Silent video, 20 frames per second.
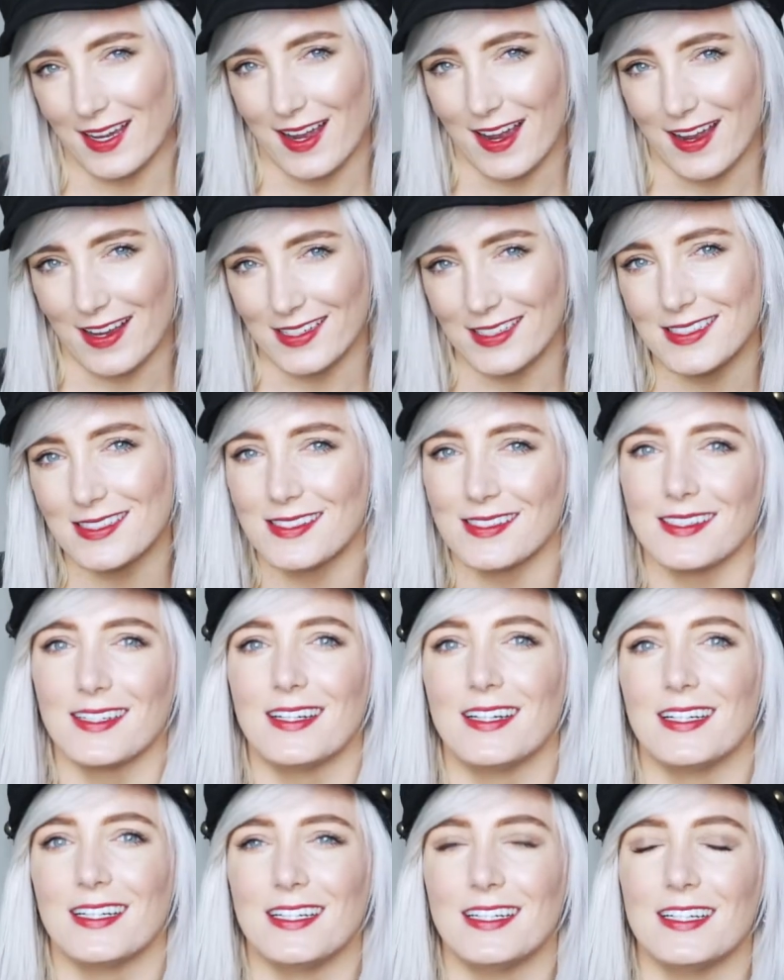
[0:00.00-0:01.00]
guys.
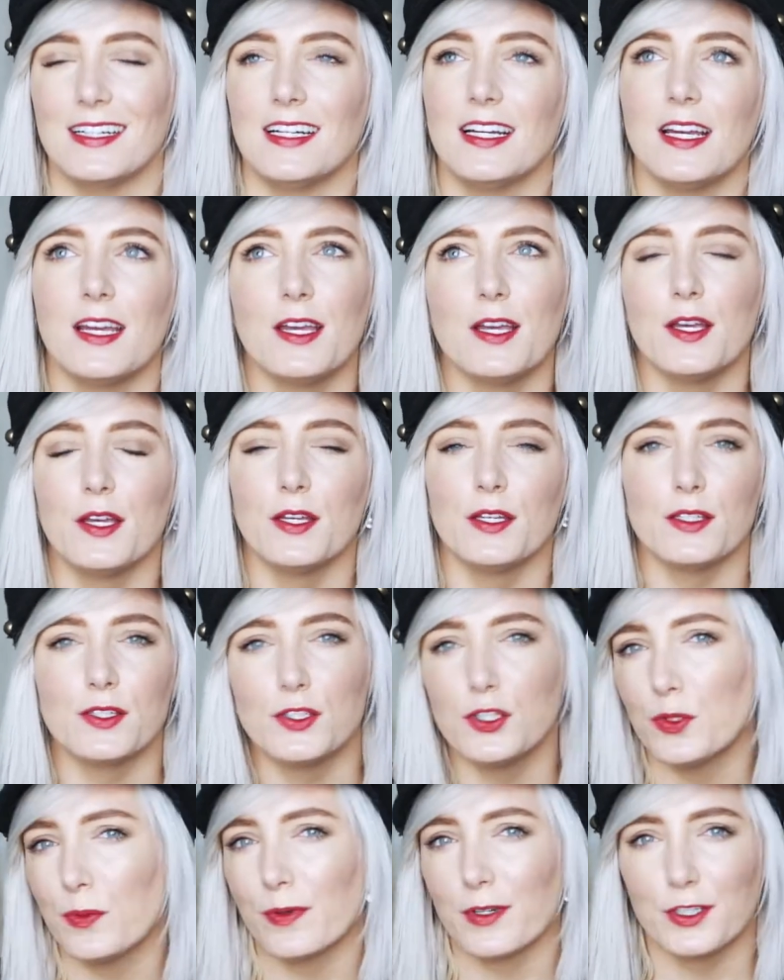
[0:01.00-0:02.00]

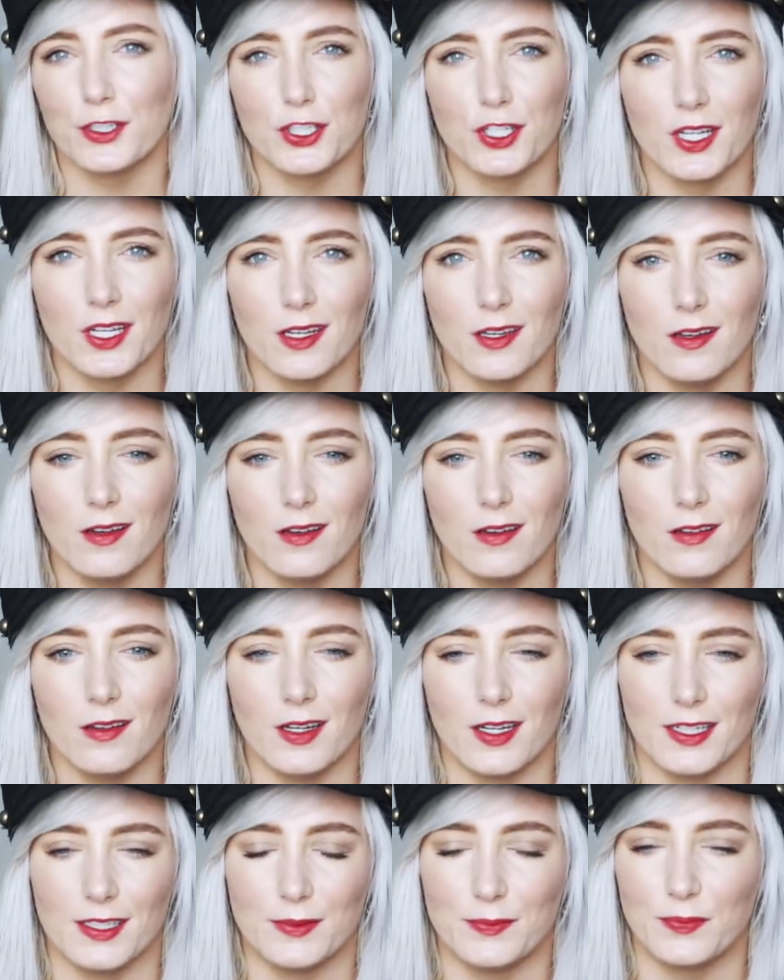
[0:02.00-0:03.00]
Super chill.
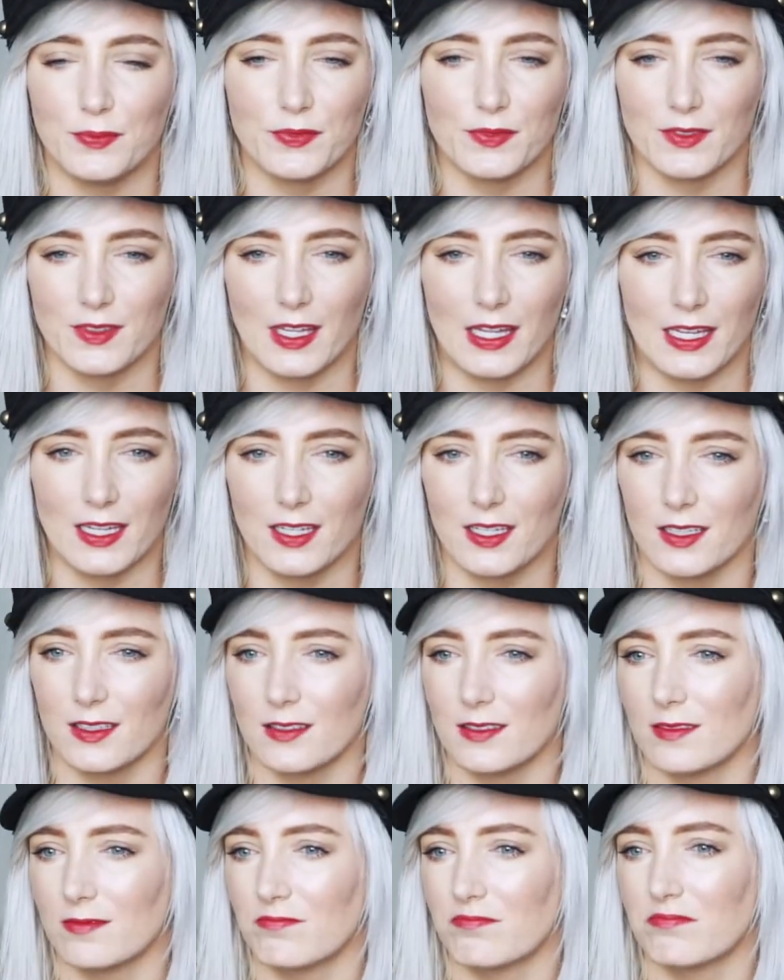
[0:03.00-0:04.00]
Like,
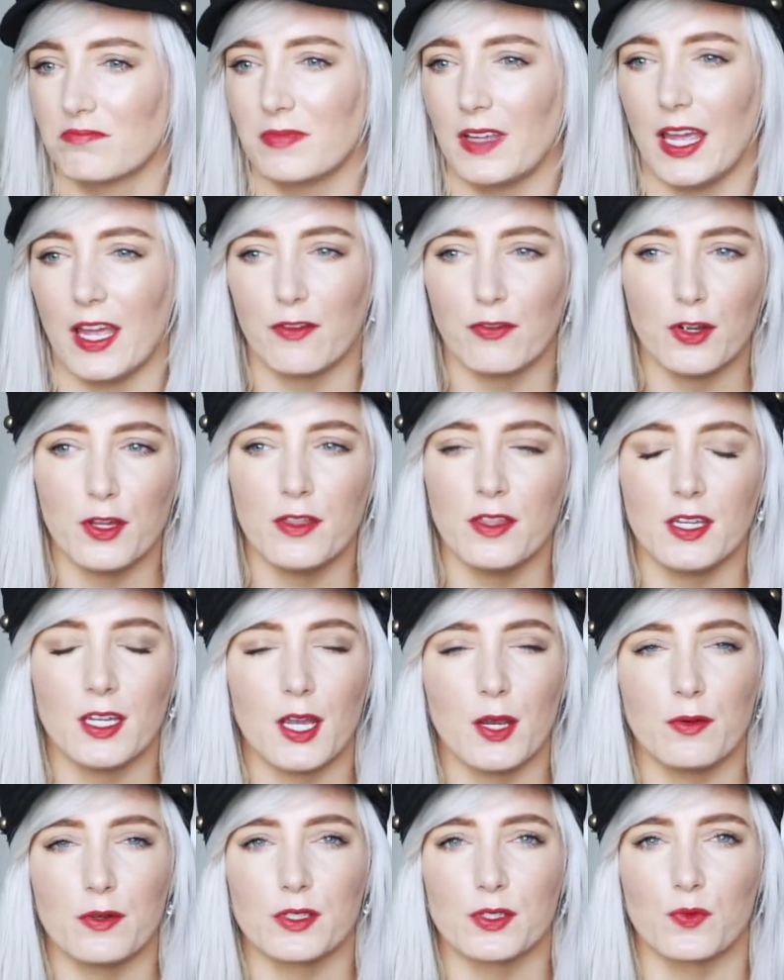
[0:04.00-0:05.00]
everything
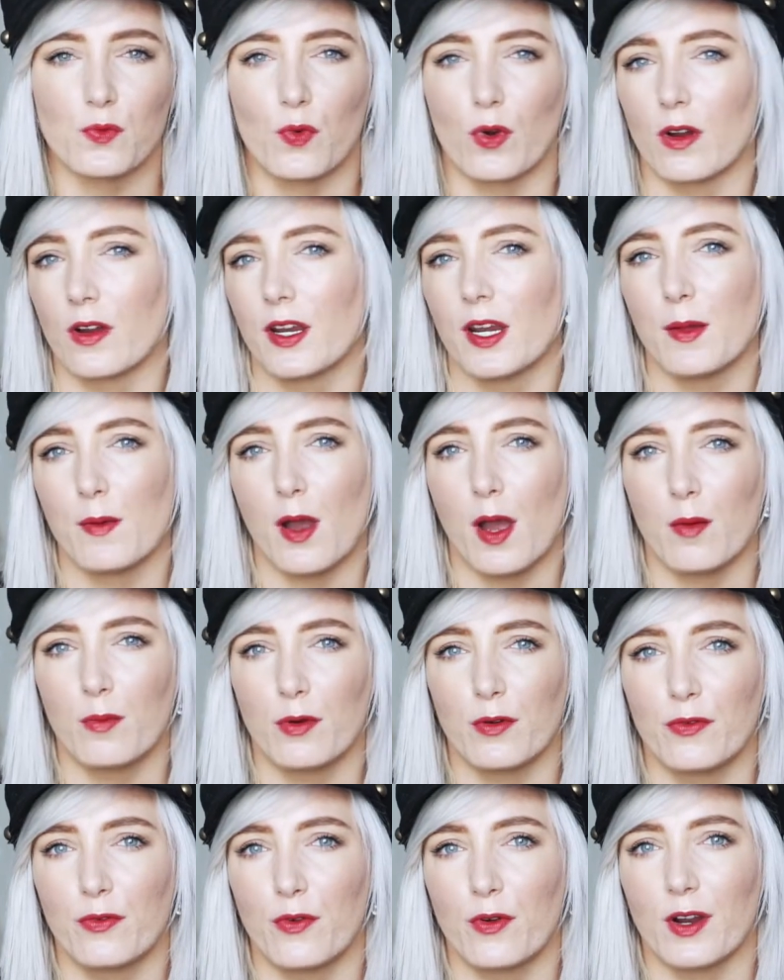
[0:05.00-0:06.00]
I was worried about
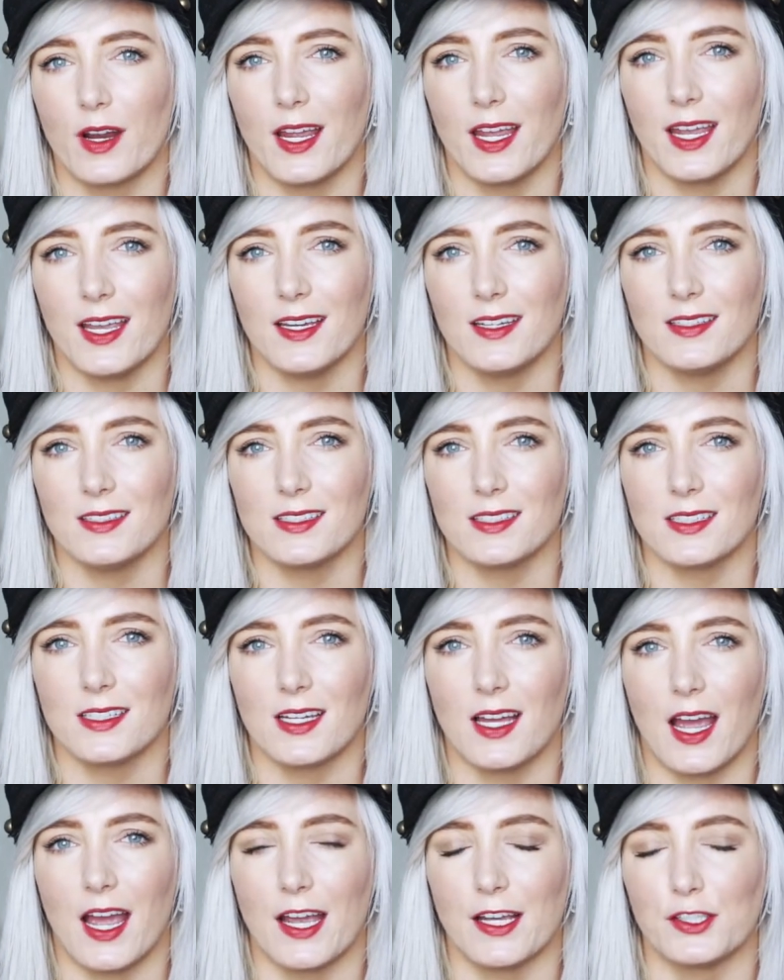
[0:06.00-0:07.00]

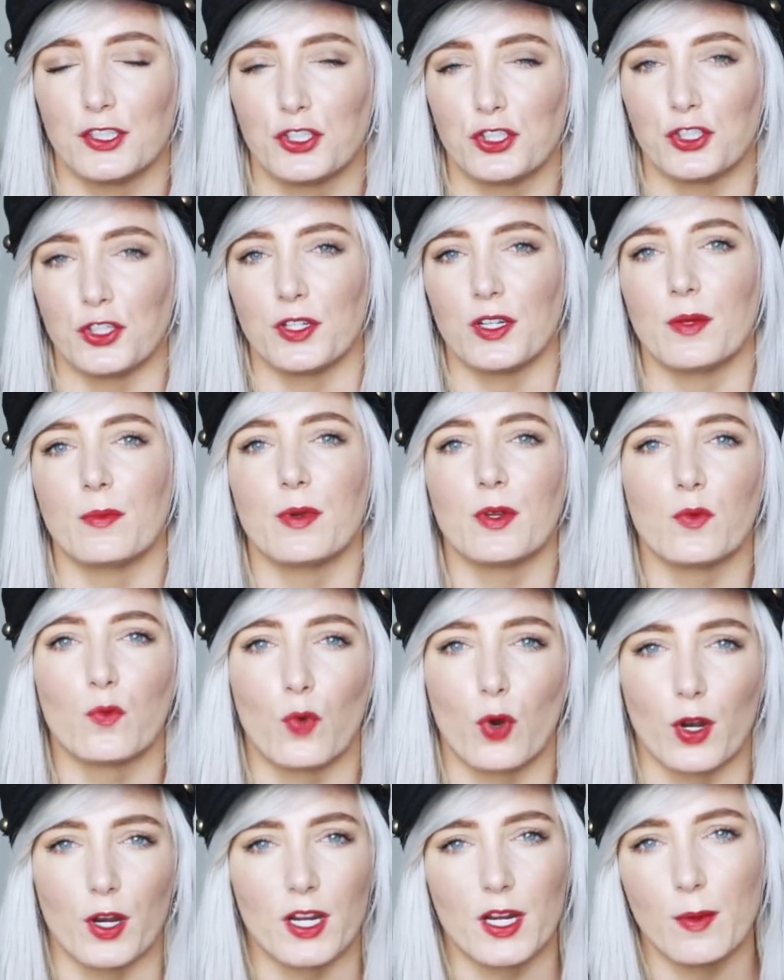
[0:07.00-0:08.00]
beforehand, I shouldn't have been
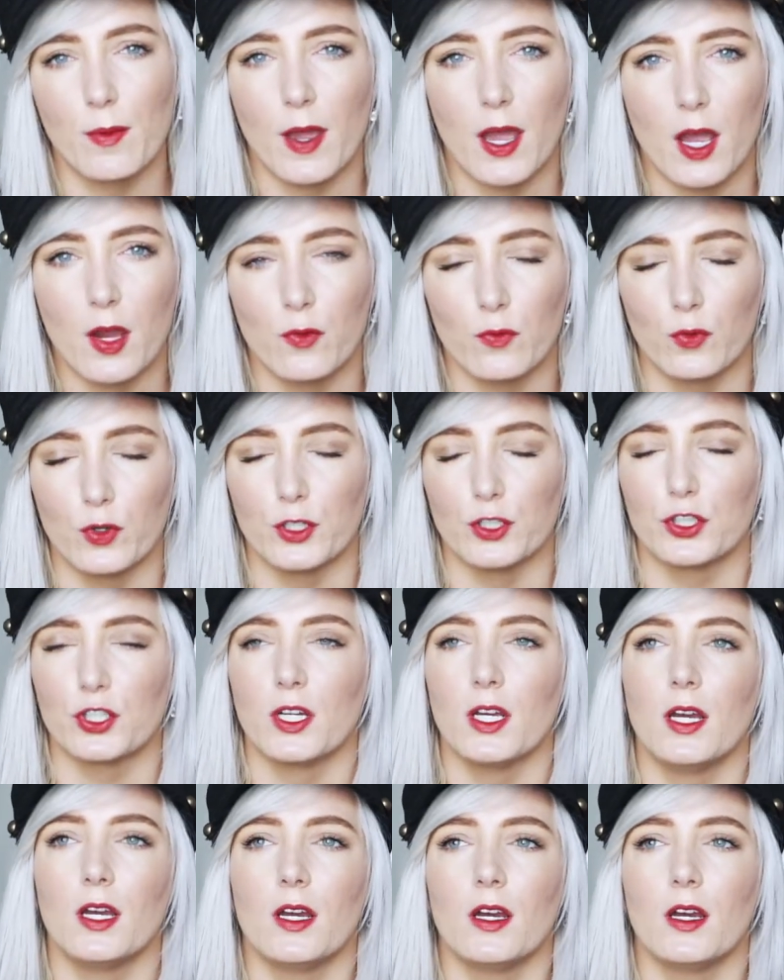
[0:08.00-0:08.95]
worried about, which